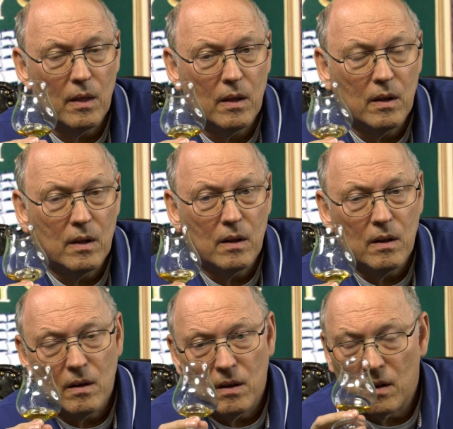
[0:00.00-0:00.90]

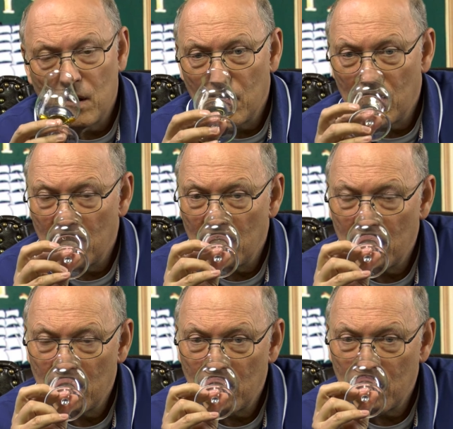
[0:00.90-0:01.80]

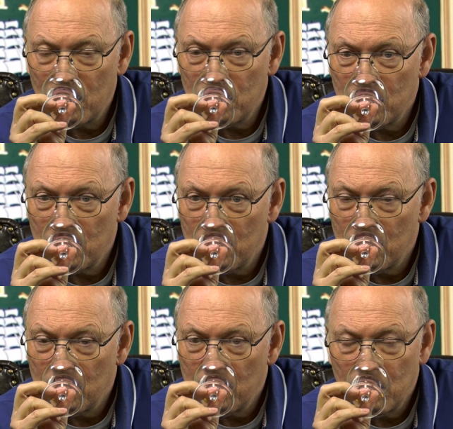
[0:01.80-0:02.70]

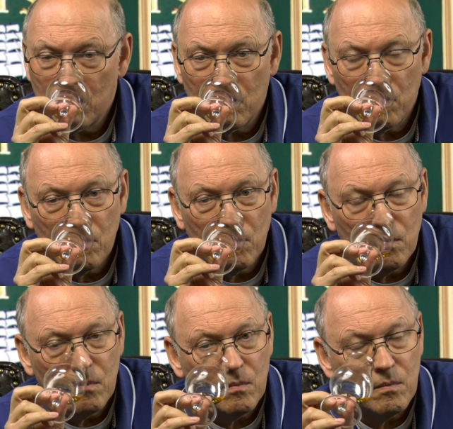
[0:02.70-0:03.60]

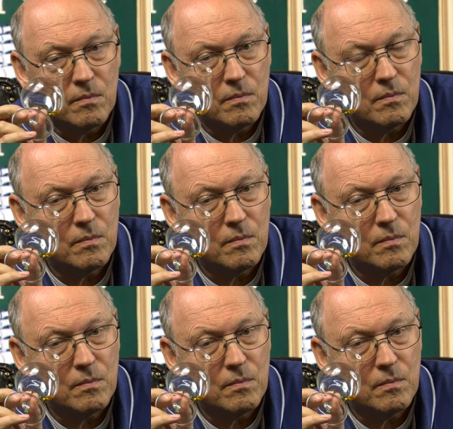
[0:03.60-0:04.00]
No one is speaking in this clip.